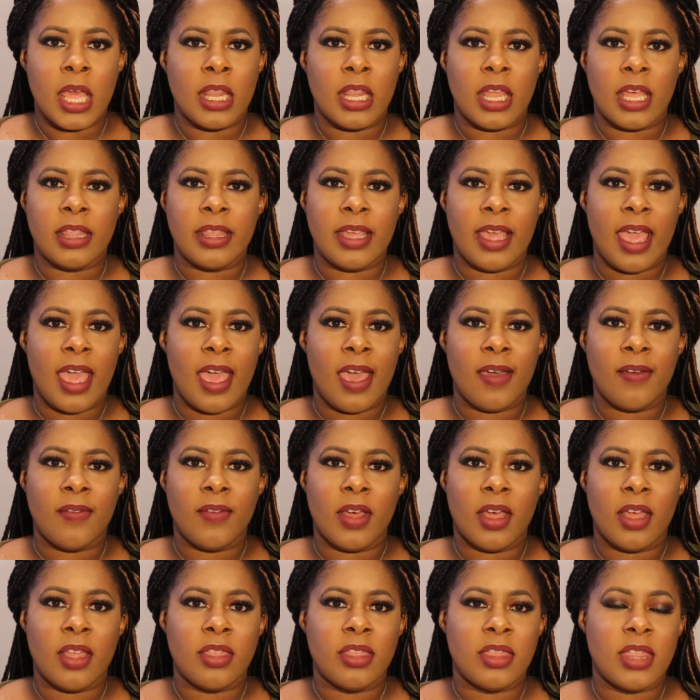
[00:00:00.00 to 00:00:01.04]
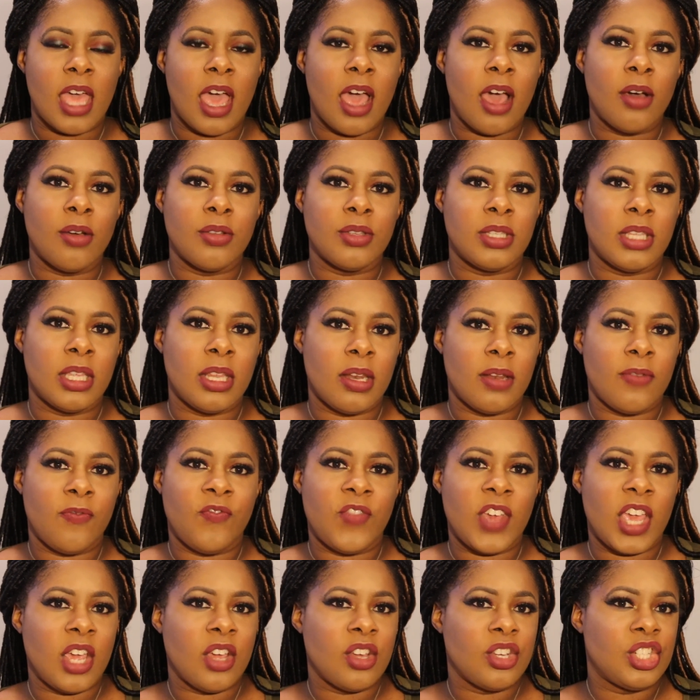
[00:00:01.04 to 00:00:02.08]
Like, they have 1,000
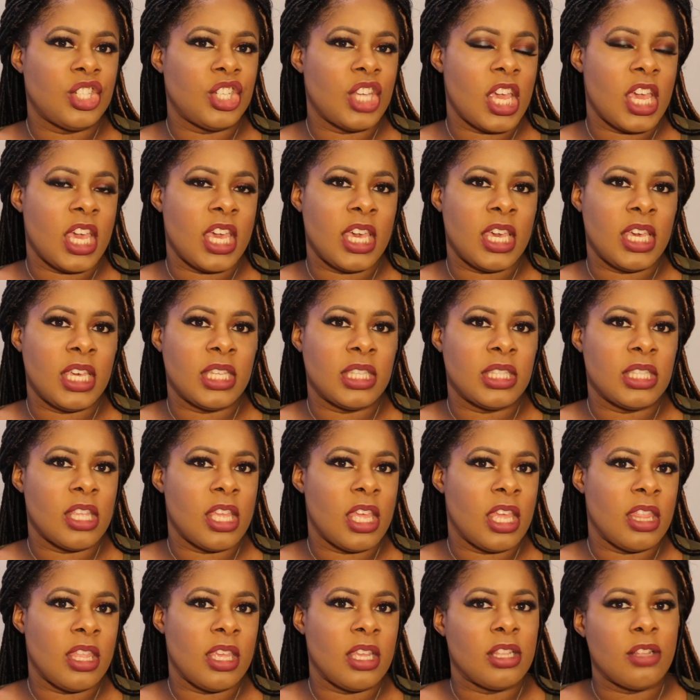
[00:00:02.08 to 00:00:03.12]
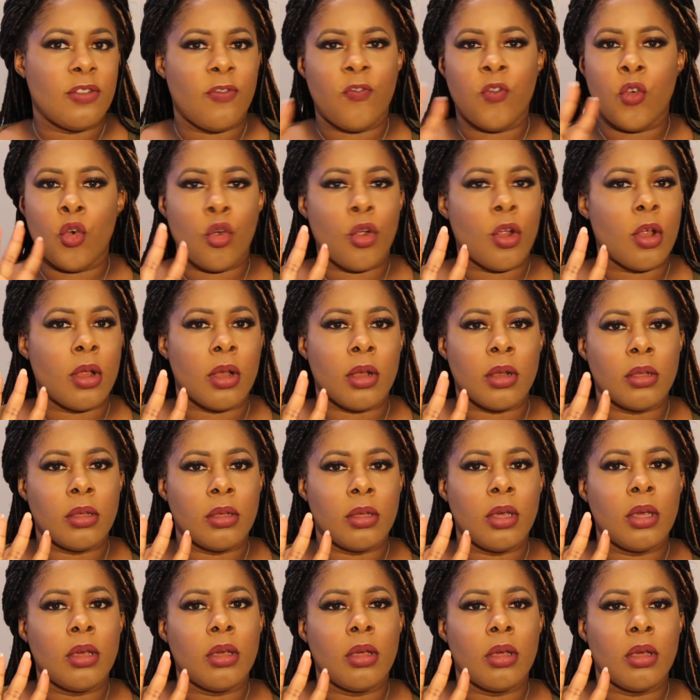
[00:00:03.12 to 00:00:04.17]
fair shades and then 4
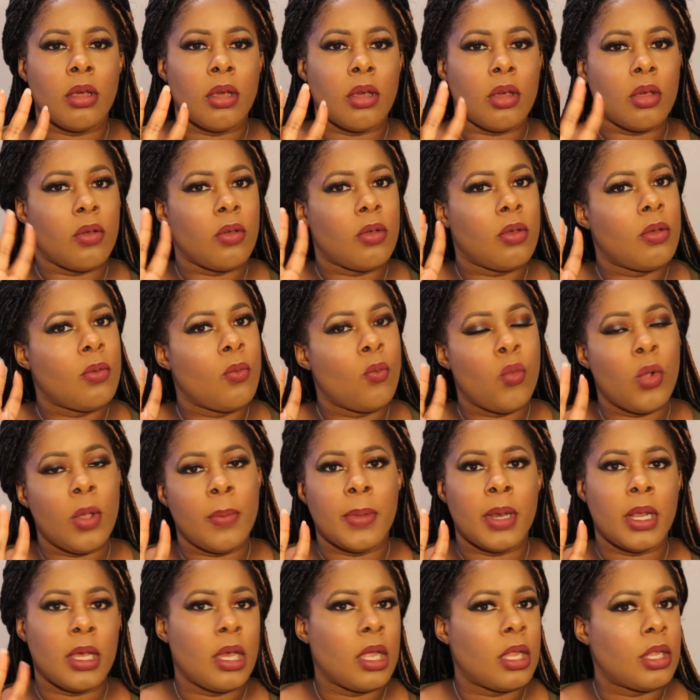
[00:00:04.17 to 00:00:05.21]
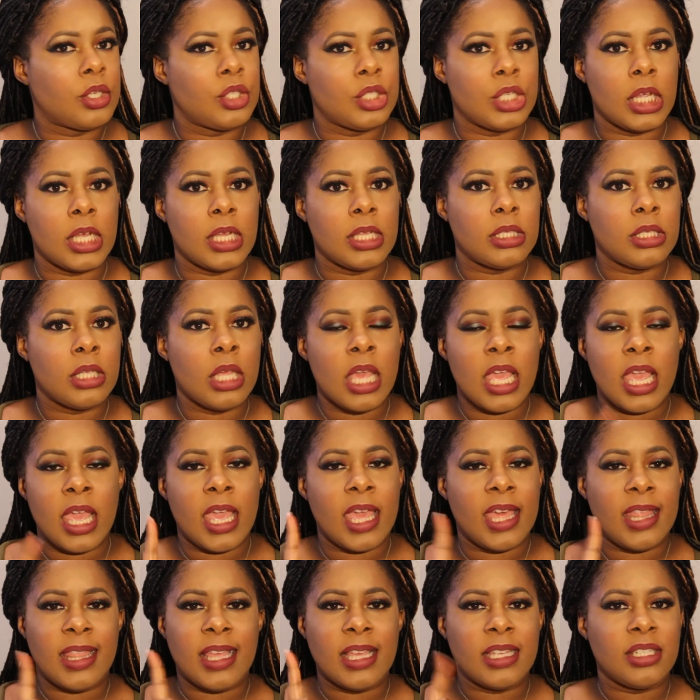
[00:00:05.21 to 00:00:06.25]
women of color shades,
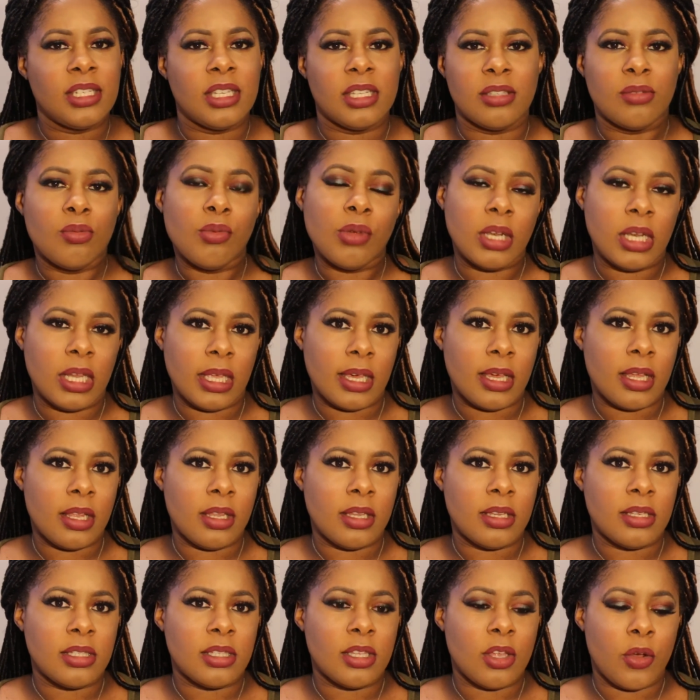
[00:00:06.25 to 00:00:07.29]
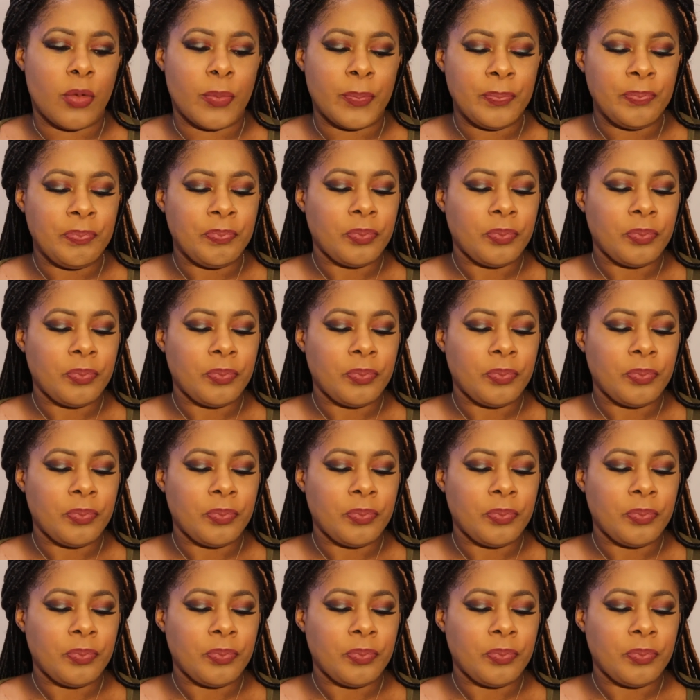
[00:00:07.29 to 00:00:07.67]
and that's just ridiculous. So